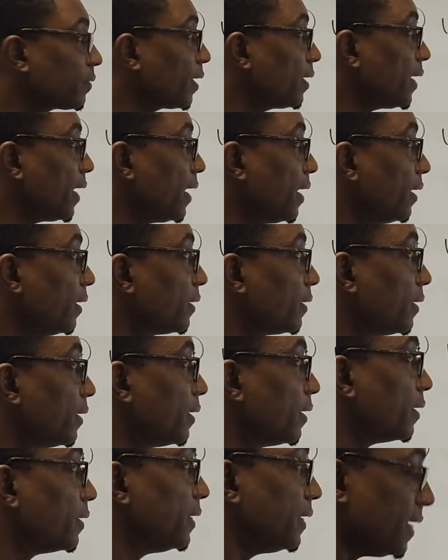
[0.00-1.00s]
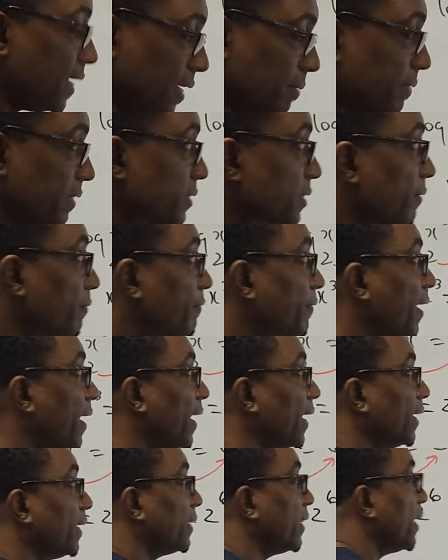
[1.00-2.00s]
Yeah? The aim is to
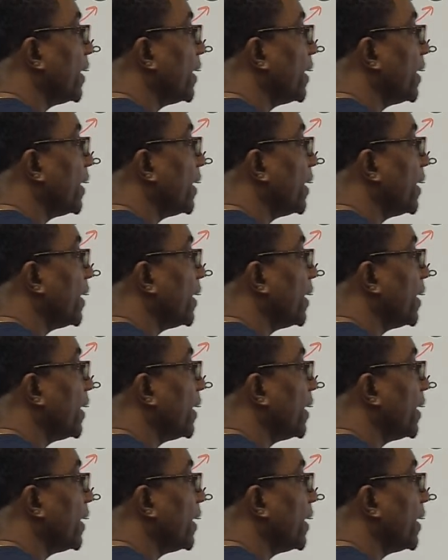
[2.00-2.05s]
find